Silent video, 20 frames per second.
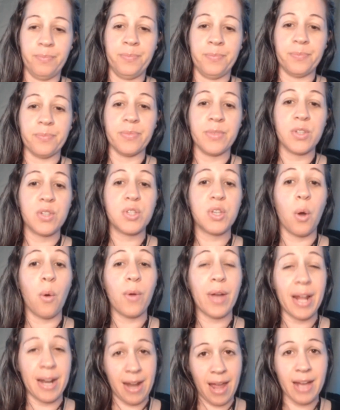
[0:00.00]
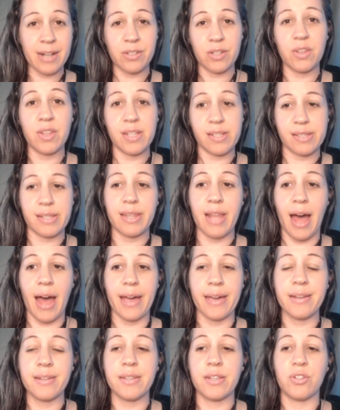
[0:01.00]
So connect to this
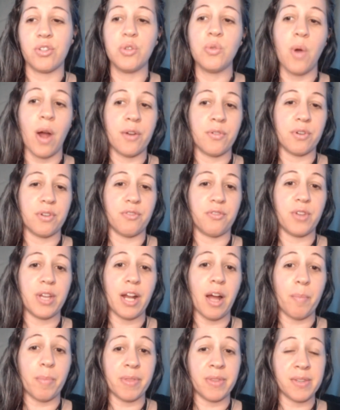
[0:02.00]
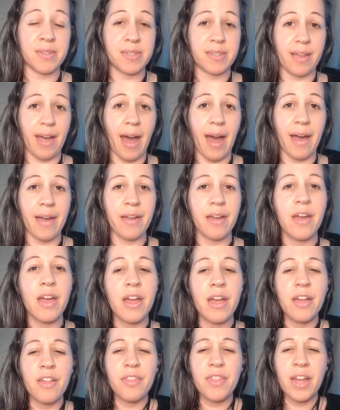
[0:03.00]
light 200 feet up in the sky.
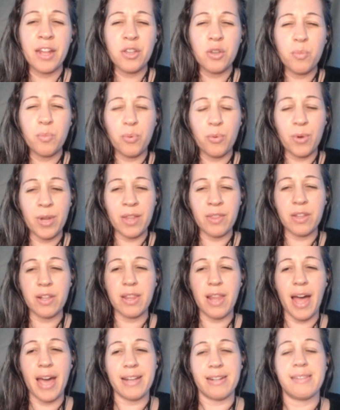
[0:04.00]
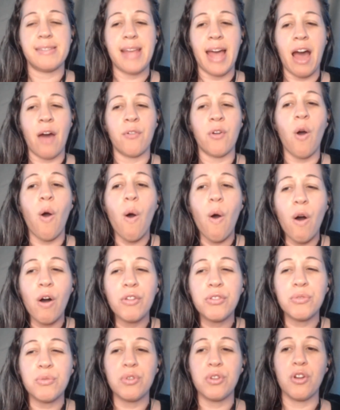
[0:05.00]
Then you bring the light down all
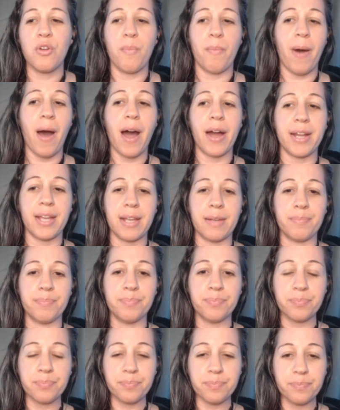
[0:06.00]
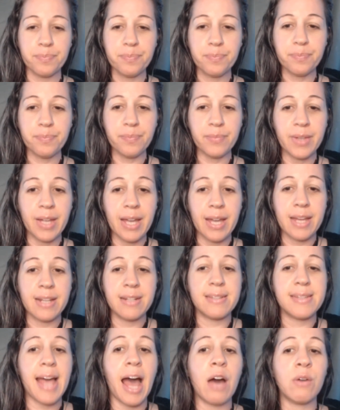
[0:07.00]
through your body and
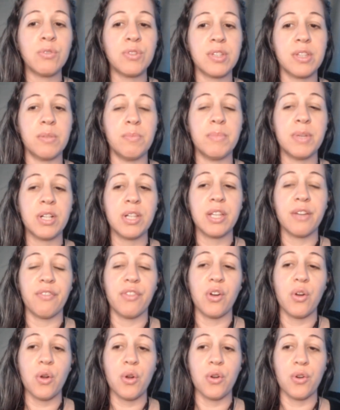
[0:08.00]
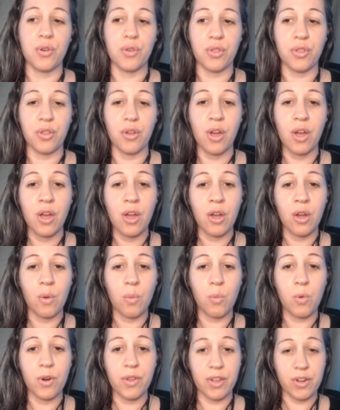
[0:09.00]
down to the middle of the earth,
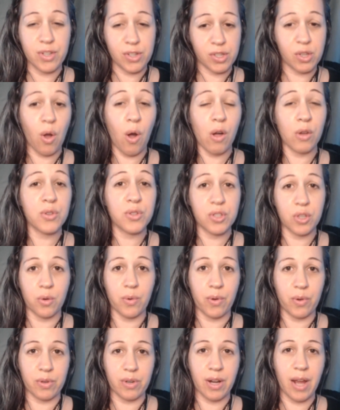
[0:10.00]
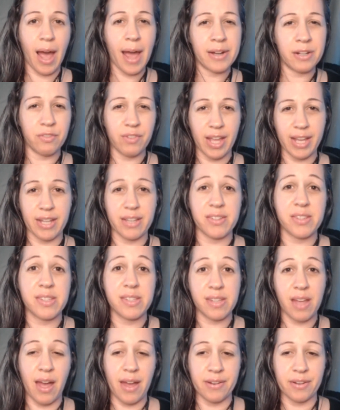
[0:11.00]
where there is also kind of like a
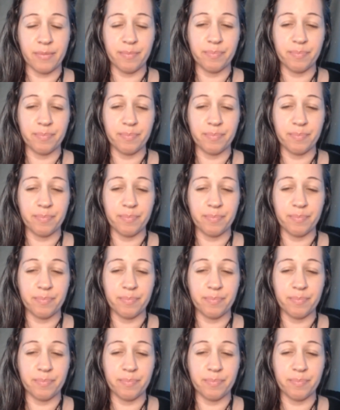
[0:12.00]
sun,